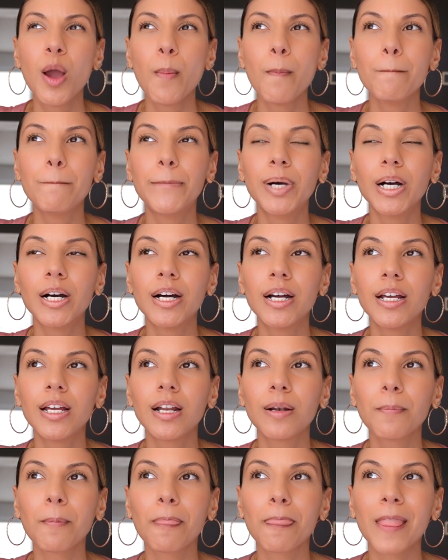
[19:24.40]
But
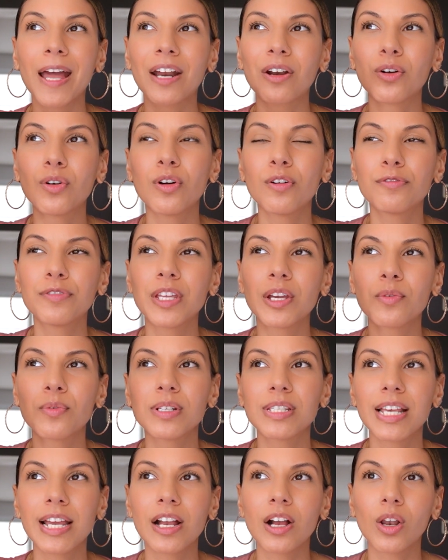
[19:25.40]
I don't know if there
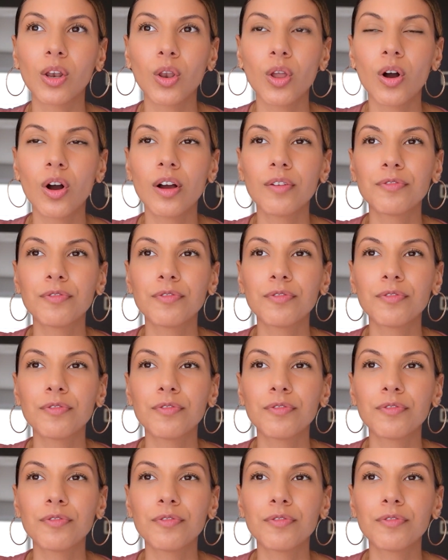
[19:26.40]
was a law,